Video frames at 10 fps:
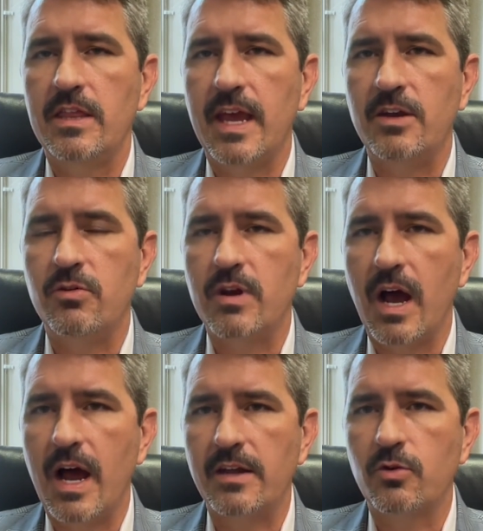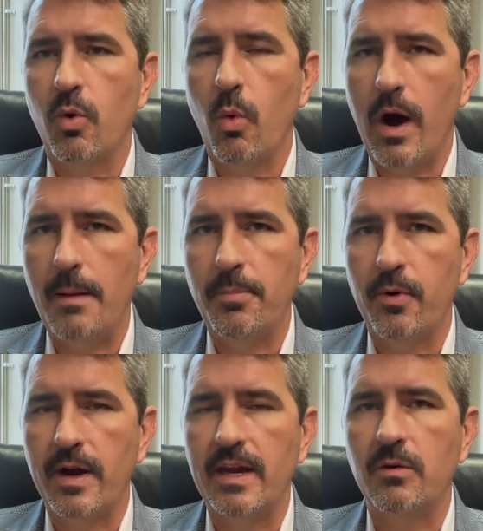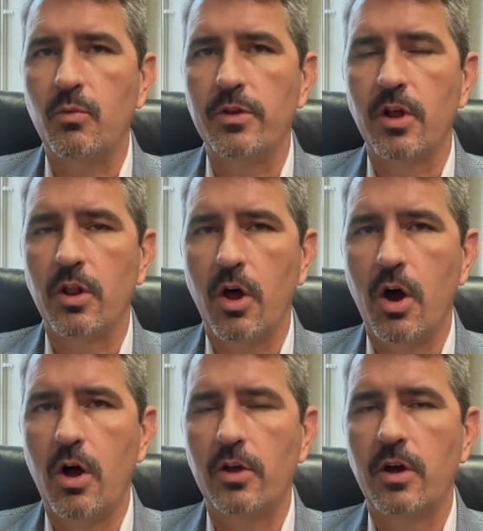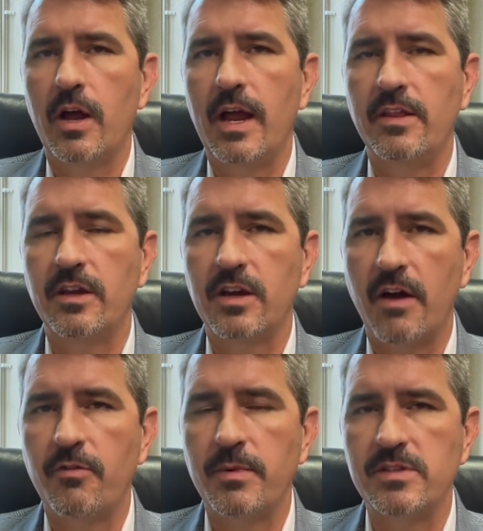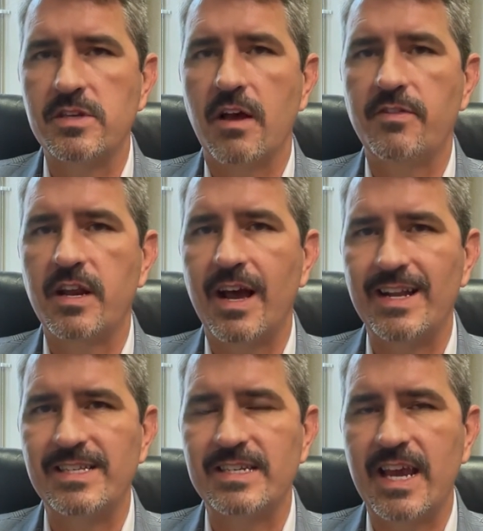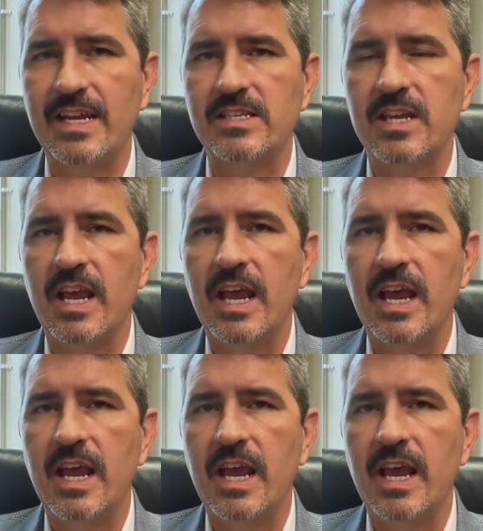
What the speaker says: They do not cooperate with the law and the governments of the United States